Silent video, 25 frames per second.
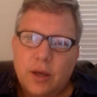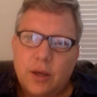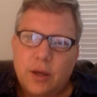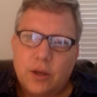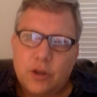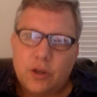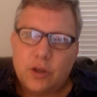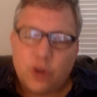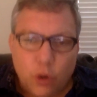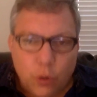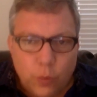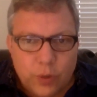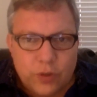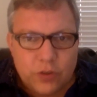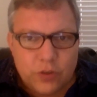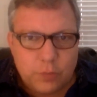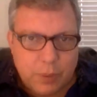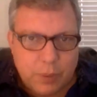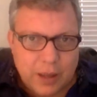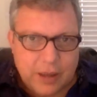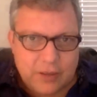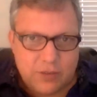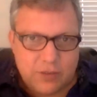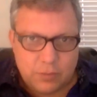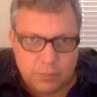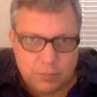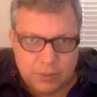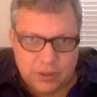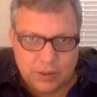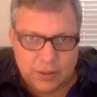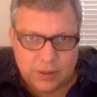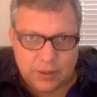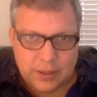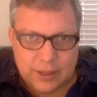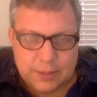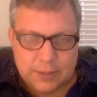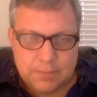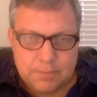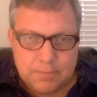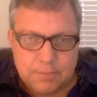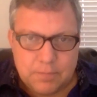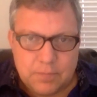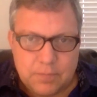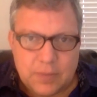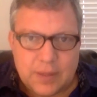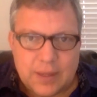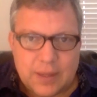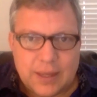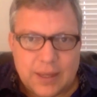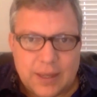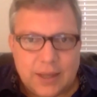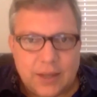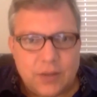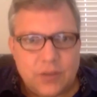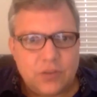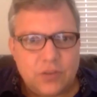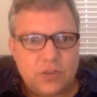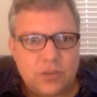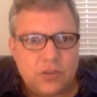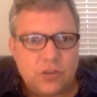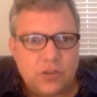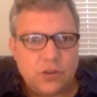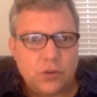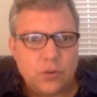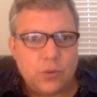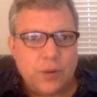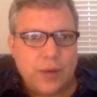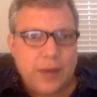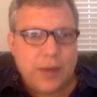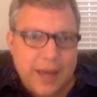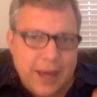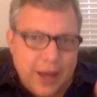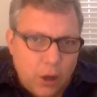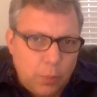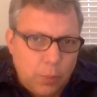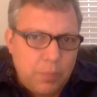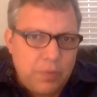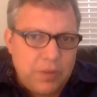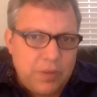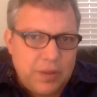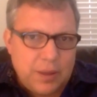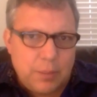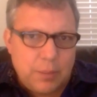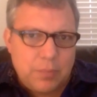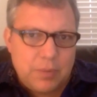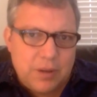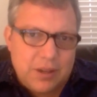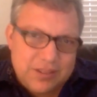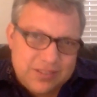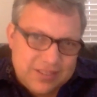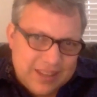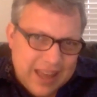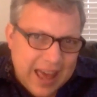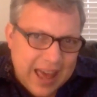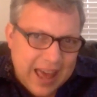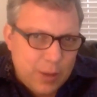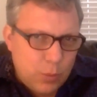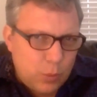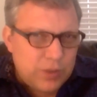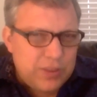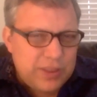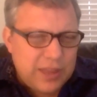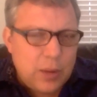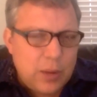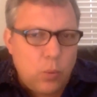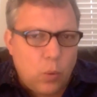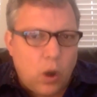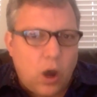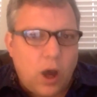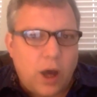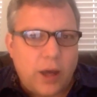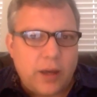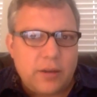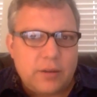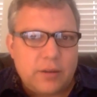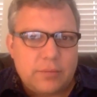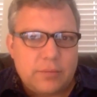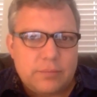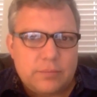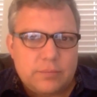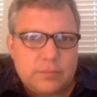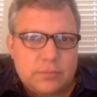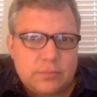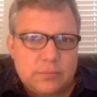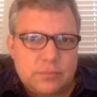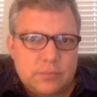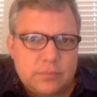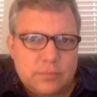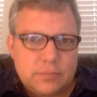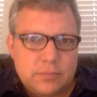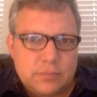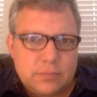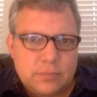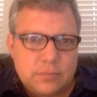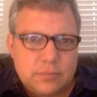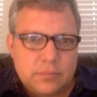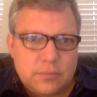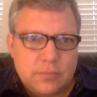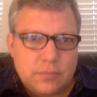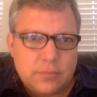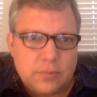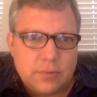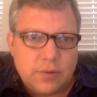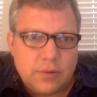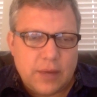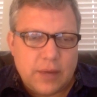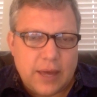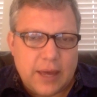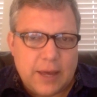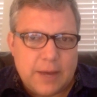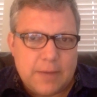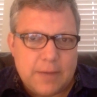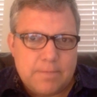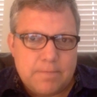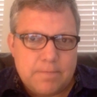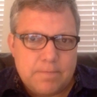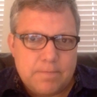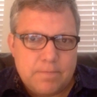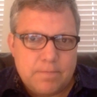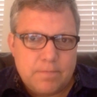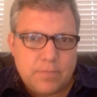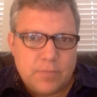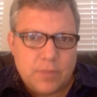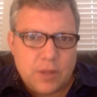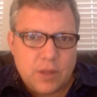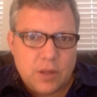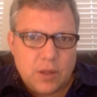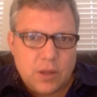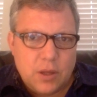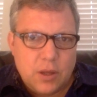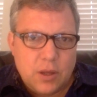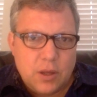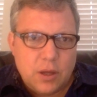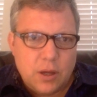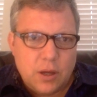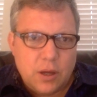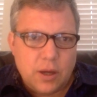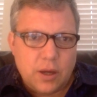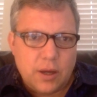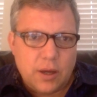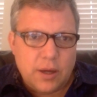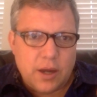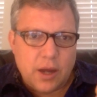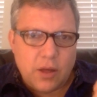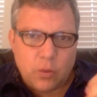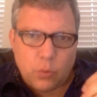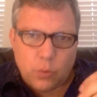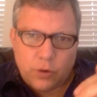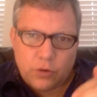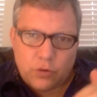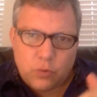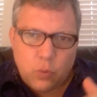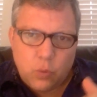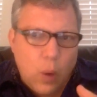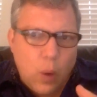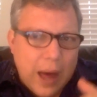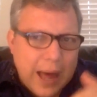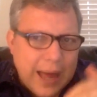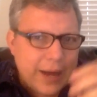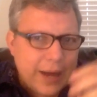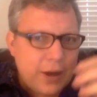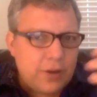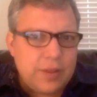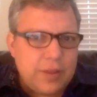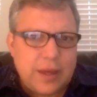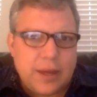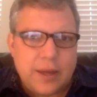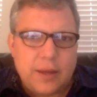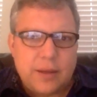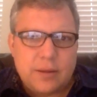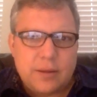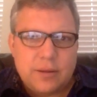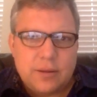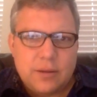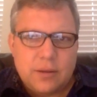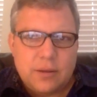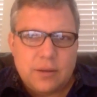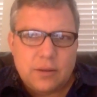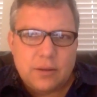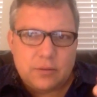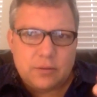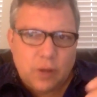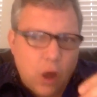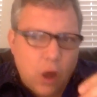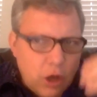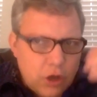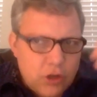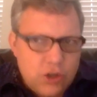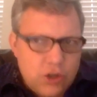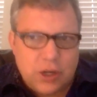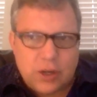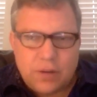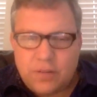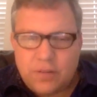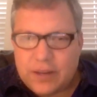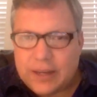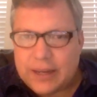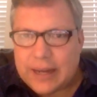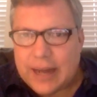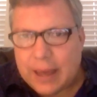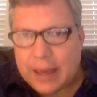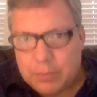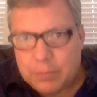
Your responsibility is to help them decide what they want. Okay? In other words, why are they launching a V&I